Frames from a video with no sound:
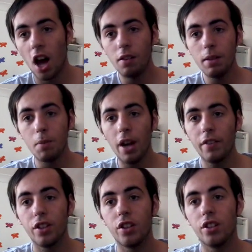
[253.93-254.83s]
I don't really mind
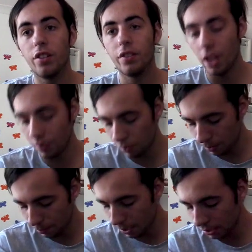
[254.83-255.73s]
if you do that for
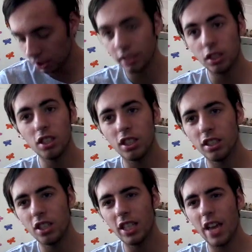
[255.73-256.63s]
me, but it's
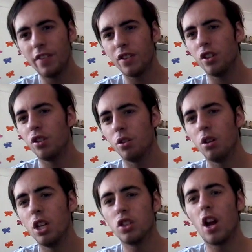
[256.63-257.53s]
okay if
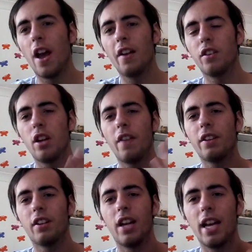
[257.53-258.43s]
you don't have
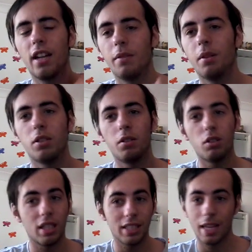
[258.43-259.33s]
to create. I'm not
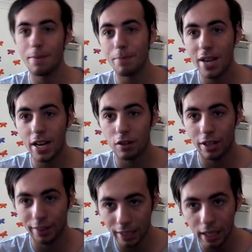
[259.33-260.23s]
trying to say mean or
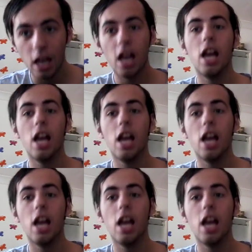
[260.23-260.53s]
anything.